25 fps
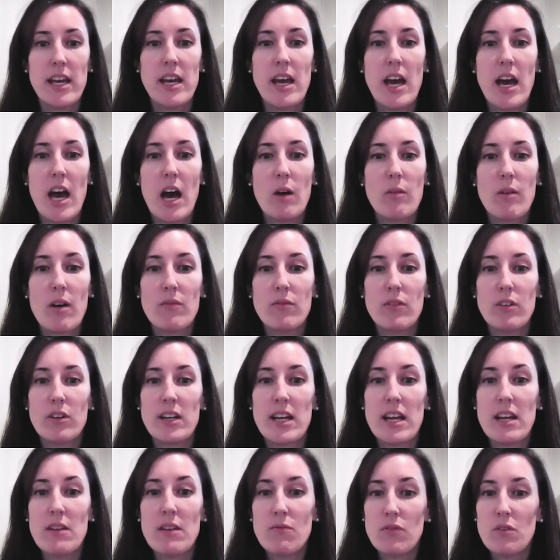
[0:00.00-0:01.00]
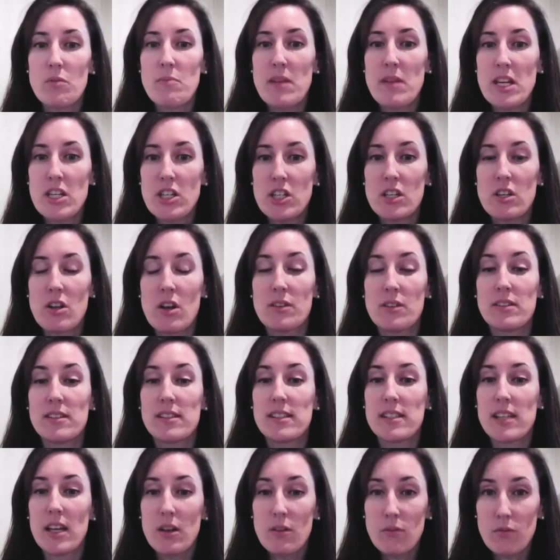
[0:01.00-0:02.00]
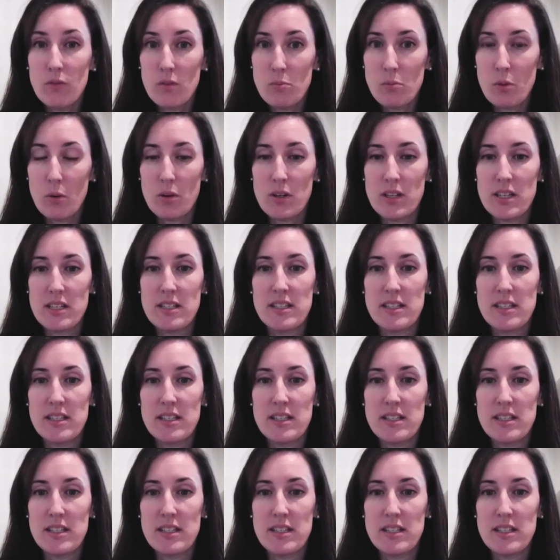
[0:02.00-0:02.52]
However, information on self-reported